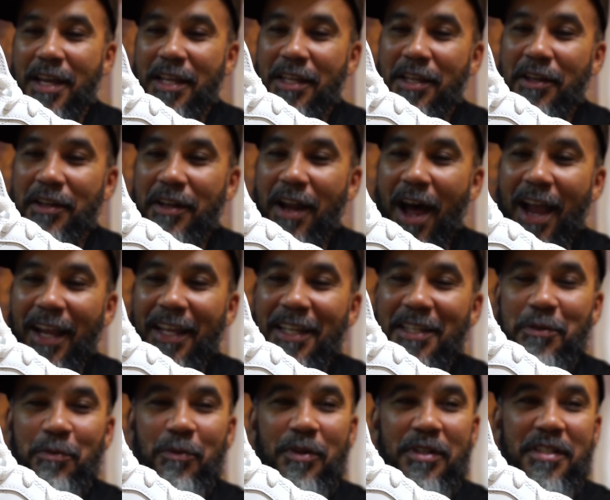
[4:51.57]
Your Nike
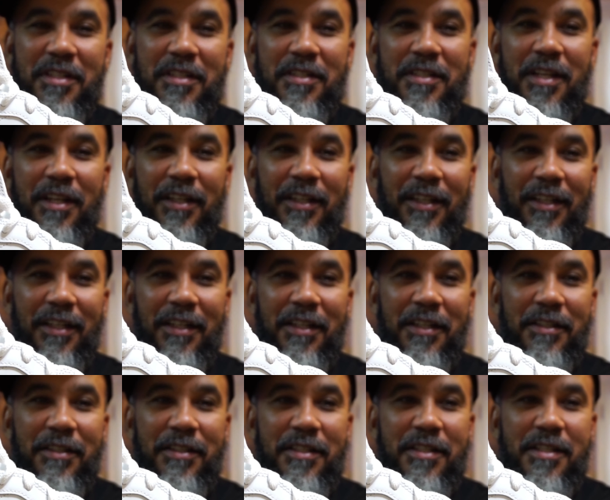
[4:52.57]
swooshes,
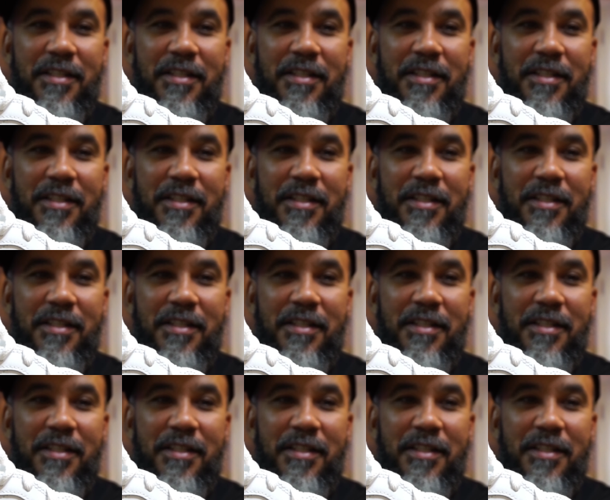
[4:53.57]
uh,